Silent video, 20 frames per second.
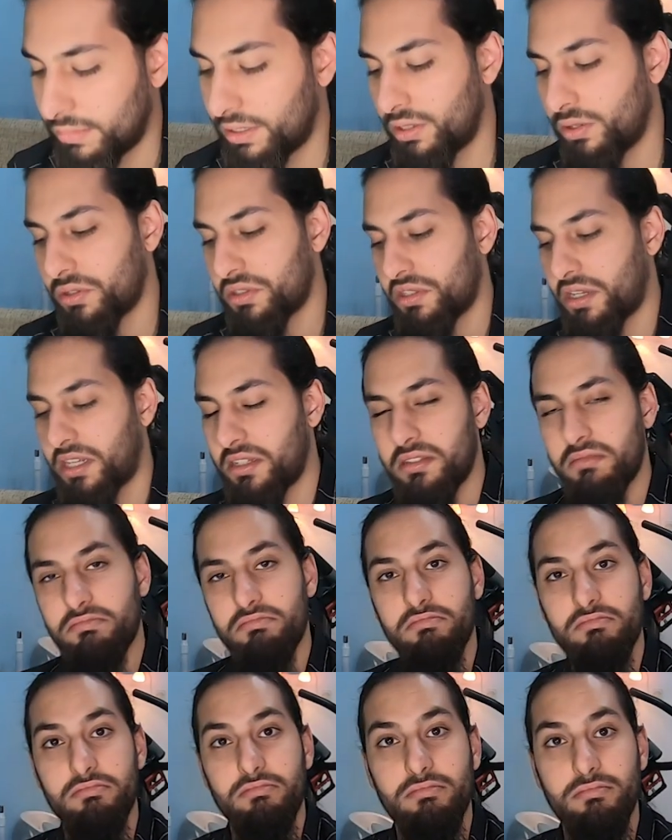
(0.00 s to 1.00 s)
It looks nice.
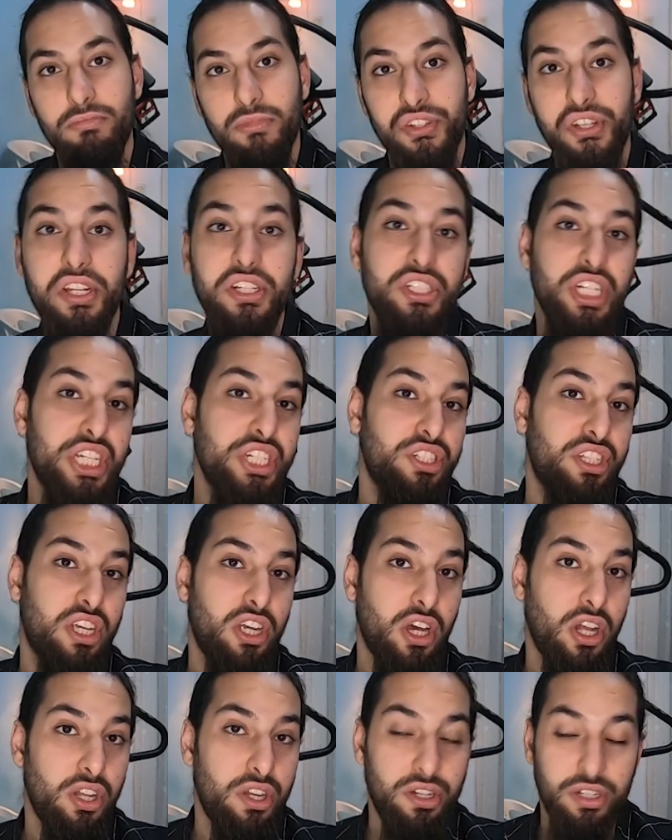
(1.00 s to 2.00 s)
You can change the
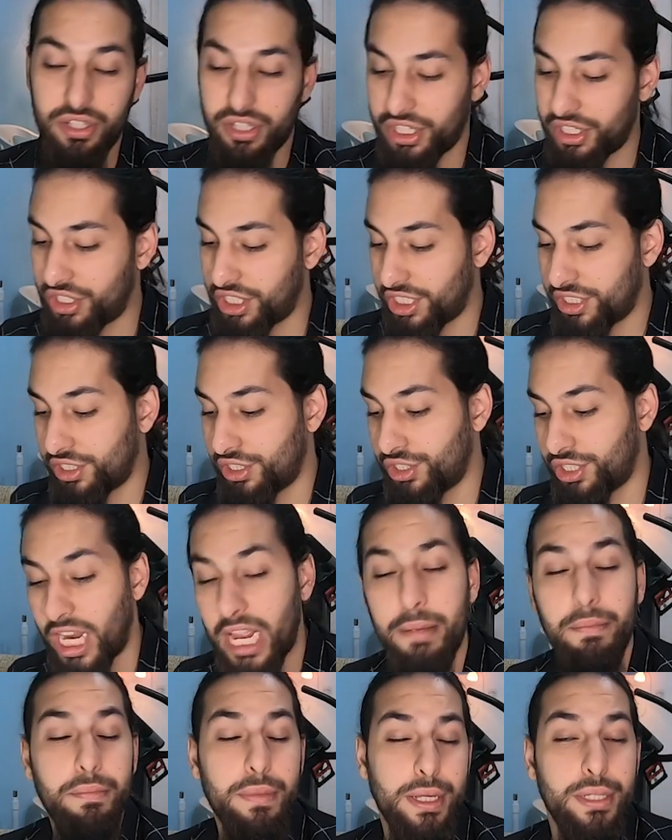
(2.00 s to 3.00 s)
color, you can change the
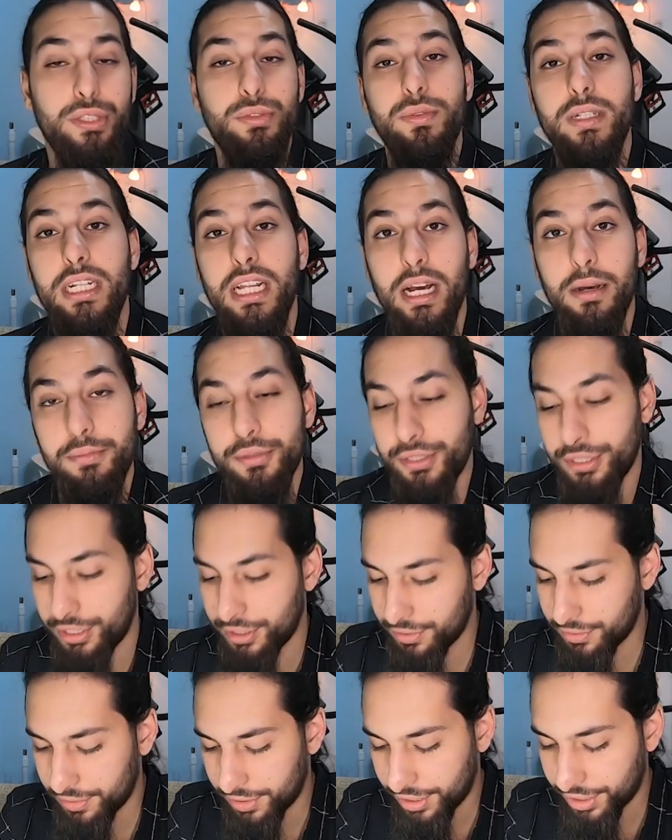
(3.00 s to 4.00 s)
shape. It's really up to
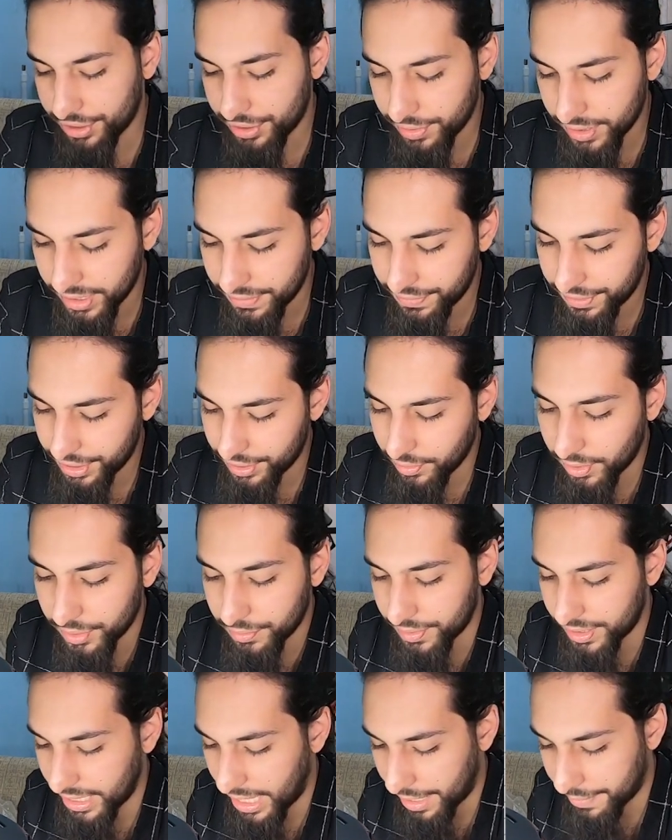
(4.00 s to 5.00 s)
you. You can do whatever you
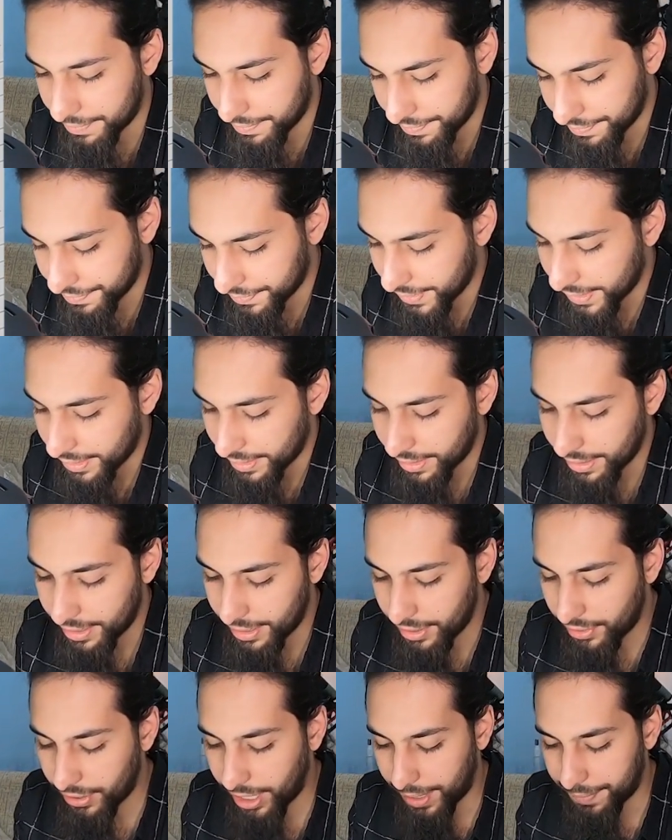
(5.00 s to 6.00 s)
want with that.
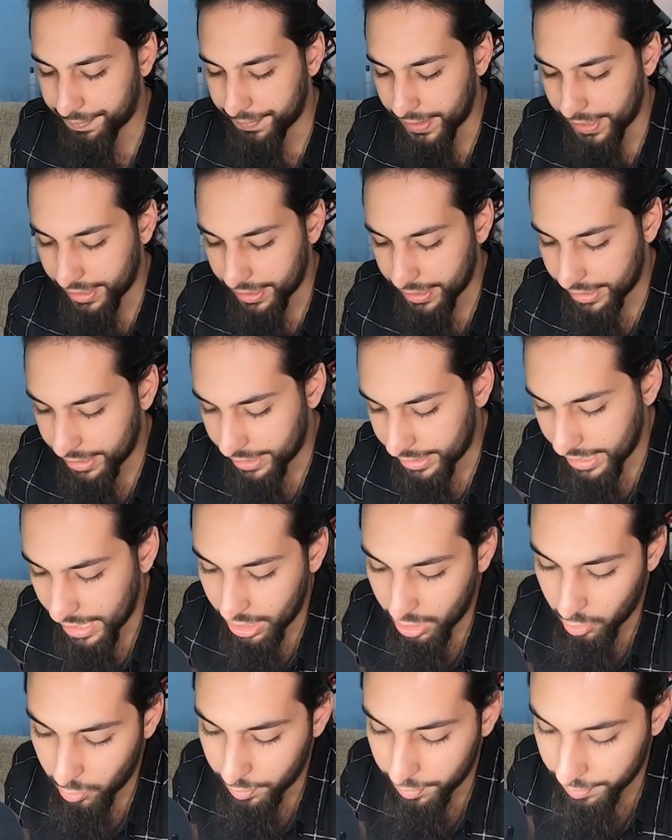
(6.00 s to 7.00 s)
Okay, now